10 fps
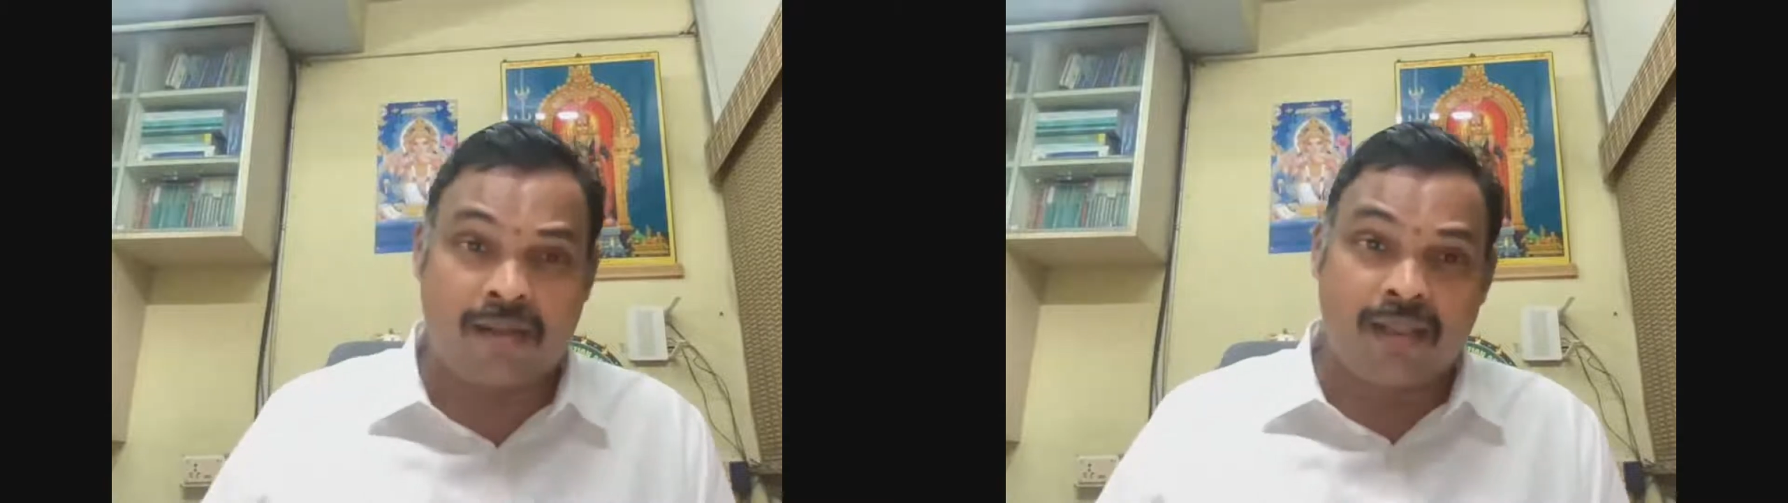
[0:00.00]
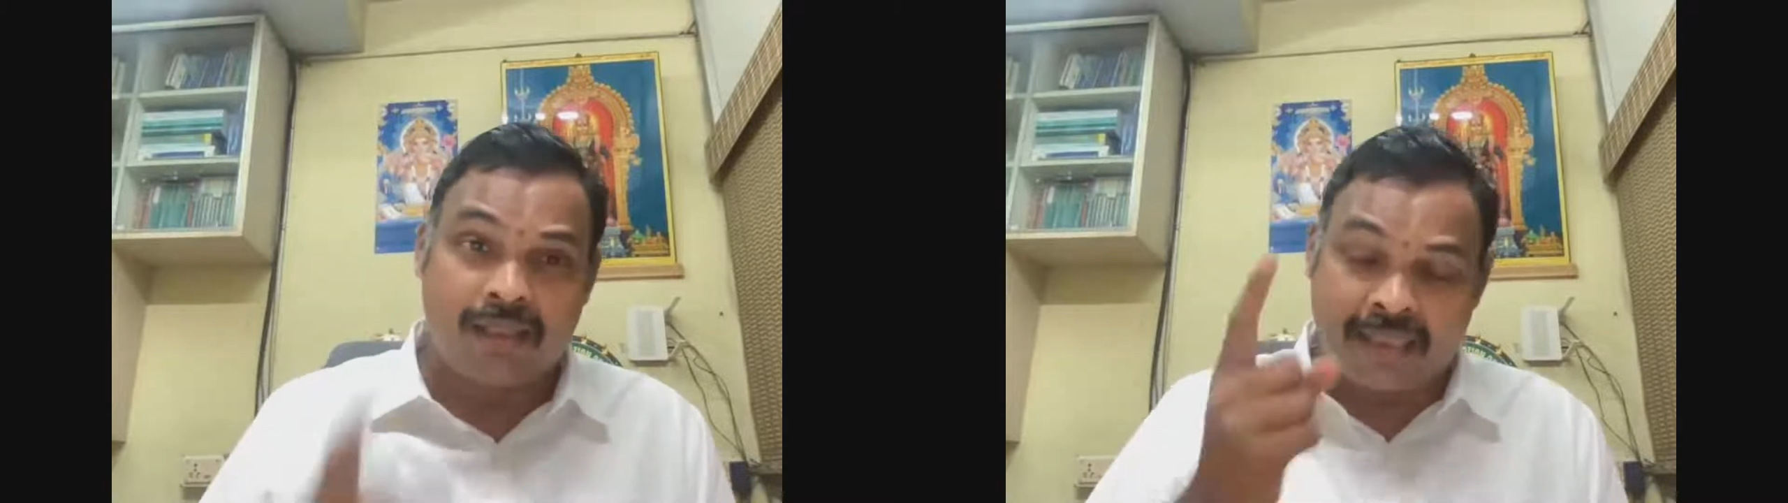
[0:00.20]

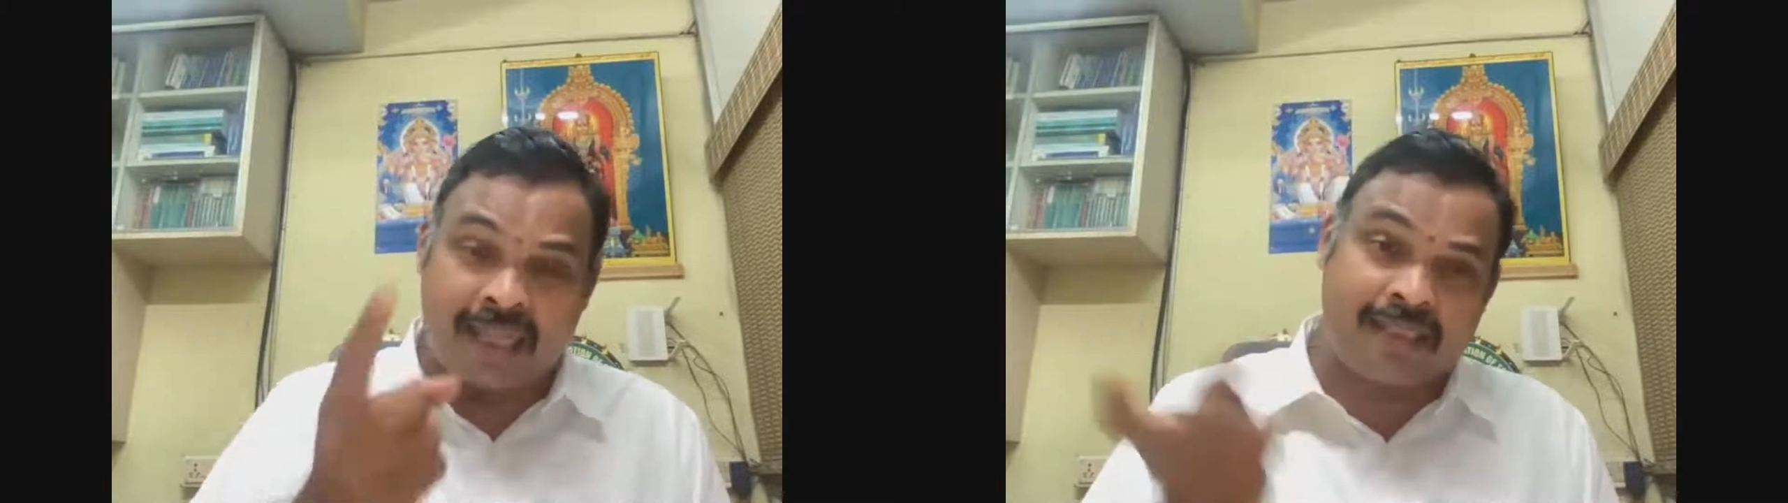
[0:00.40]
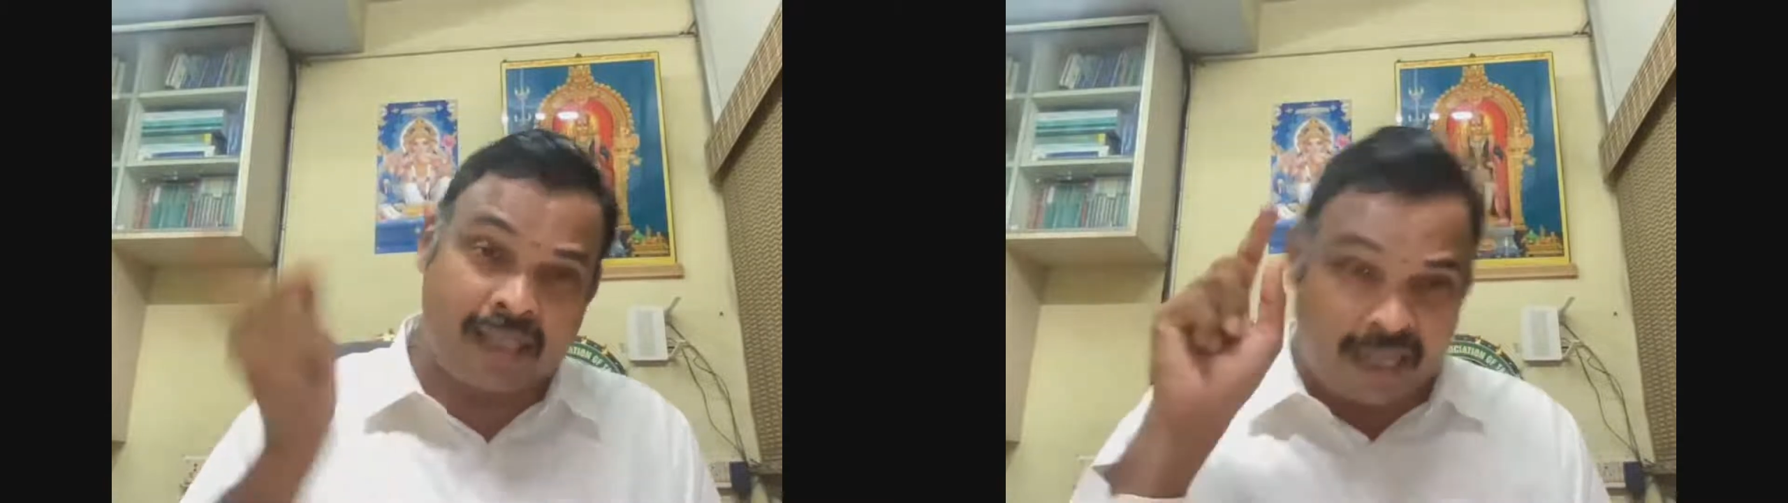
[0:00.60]
there
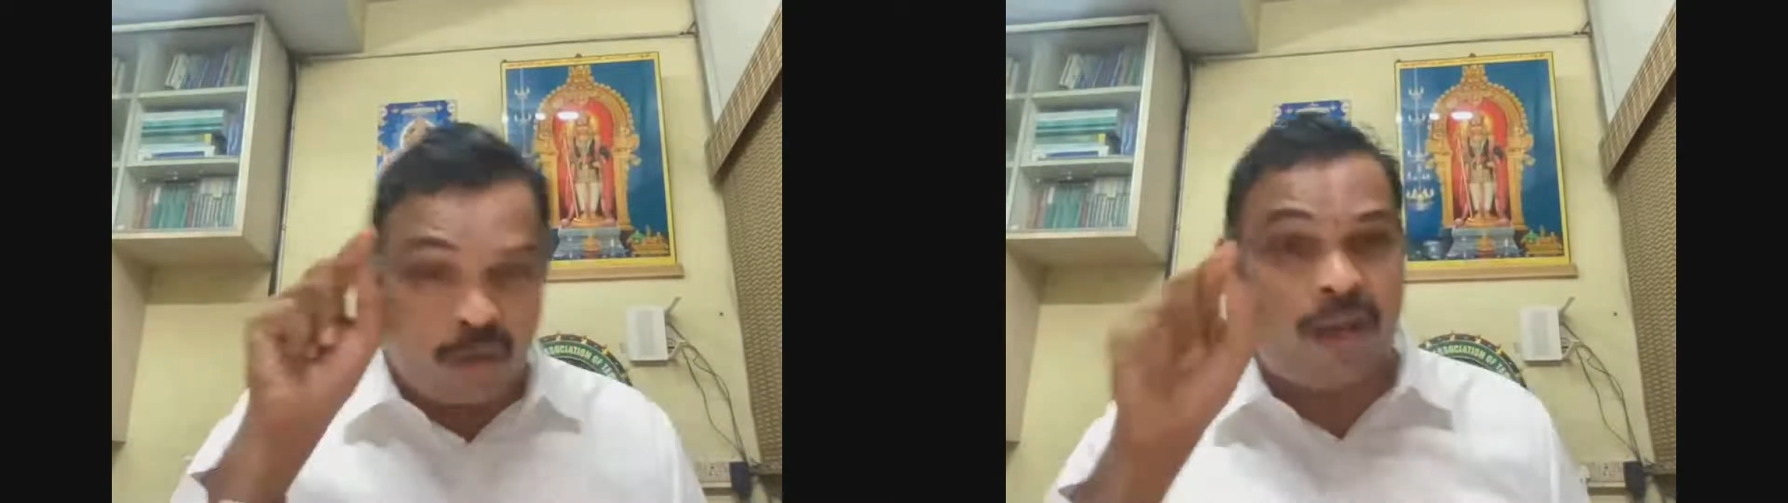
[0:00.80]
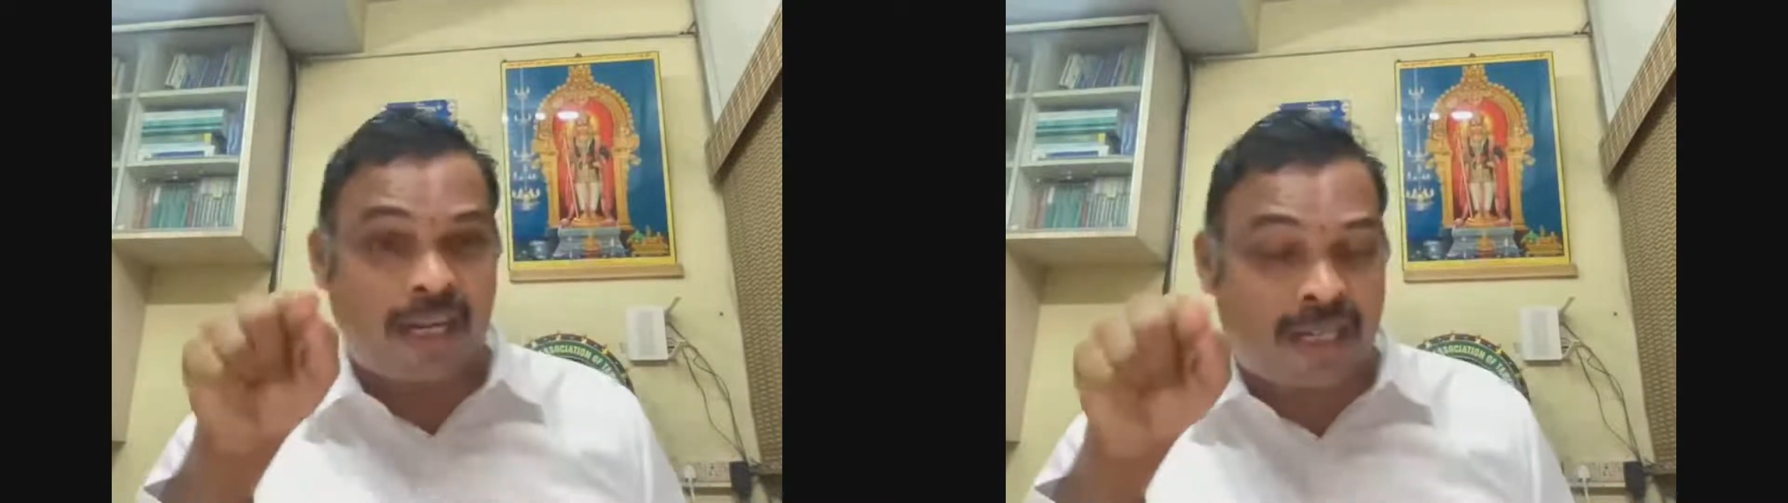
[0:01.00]
is a
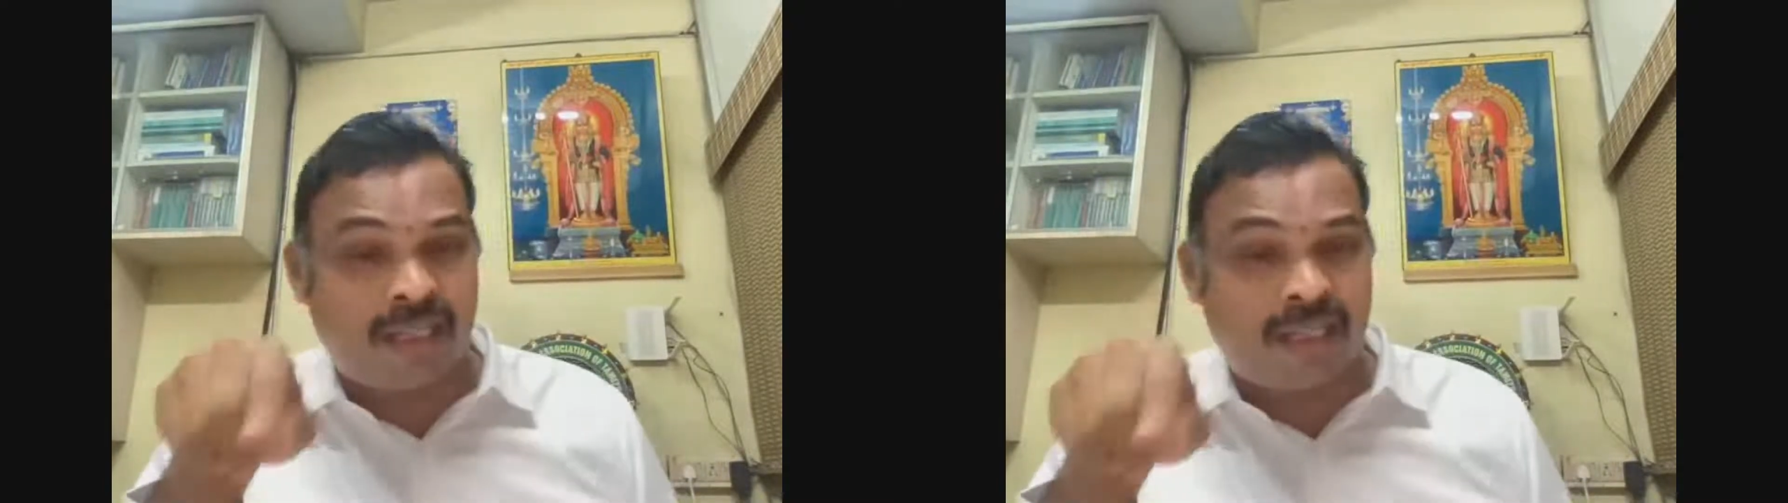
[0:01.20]
regulation